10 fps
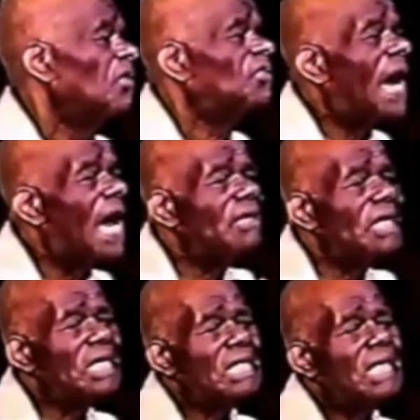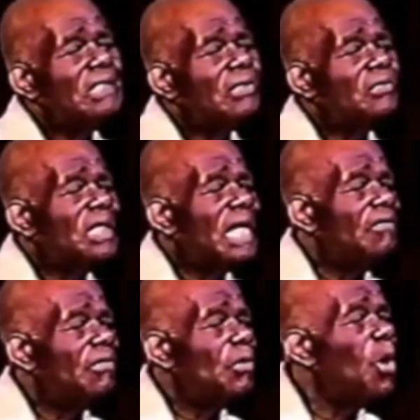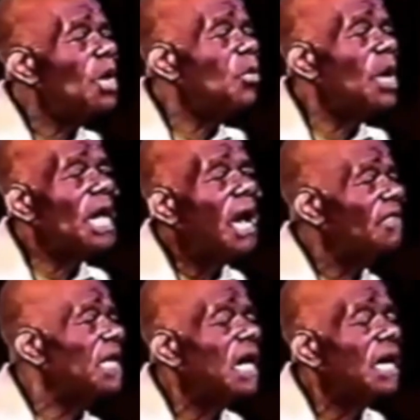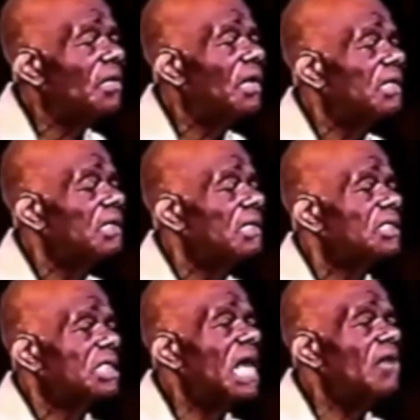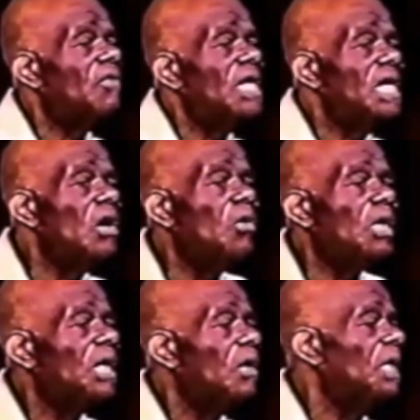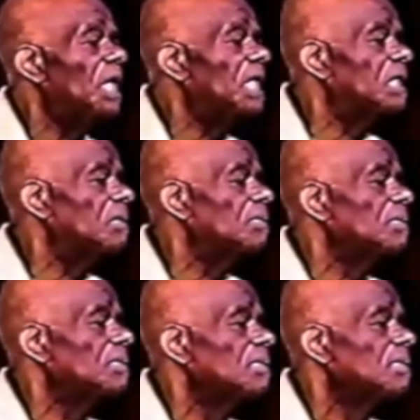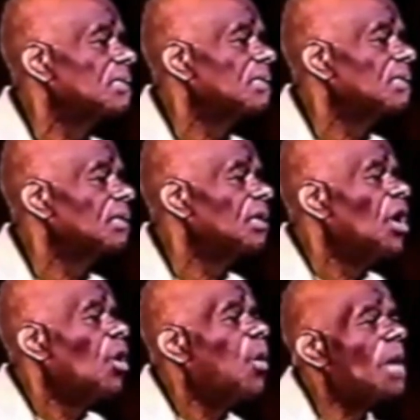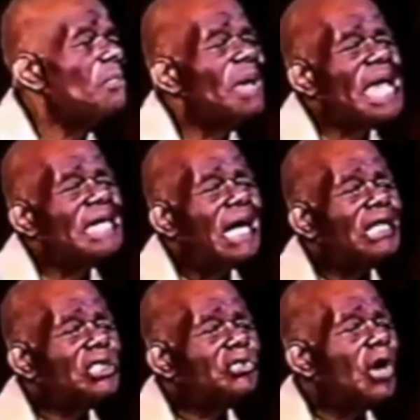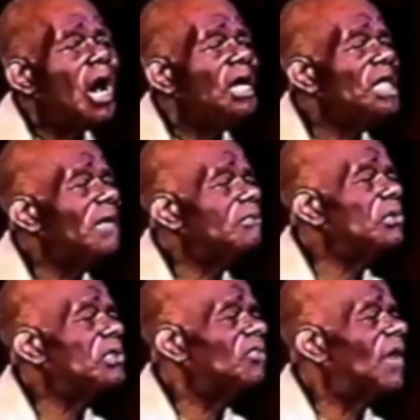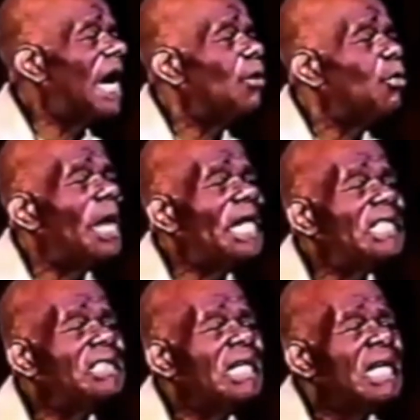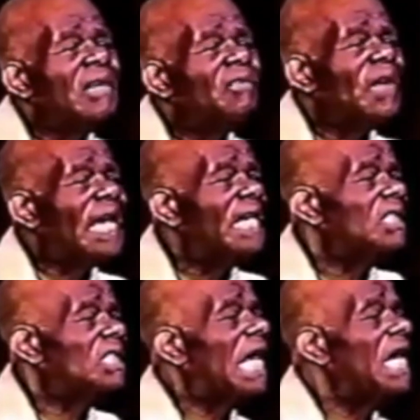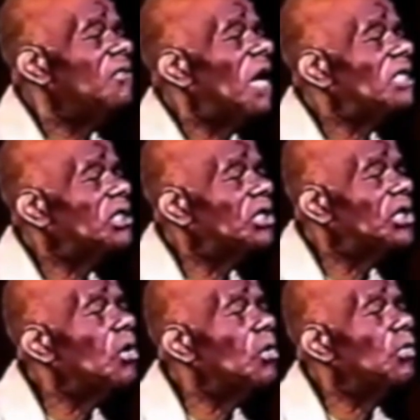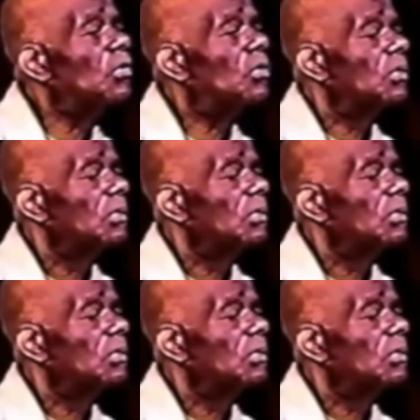500 years of slavery, one way or the other. Slavery, neo-colonialism. What made us strong enough to survive? What is faith saved us to do?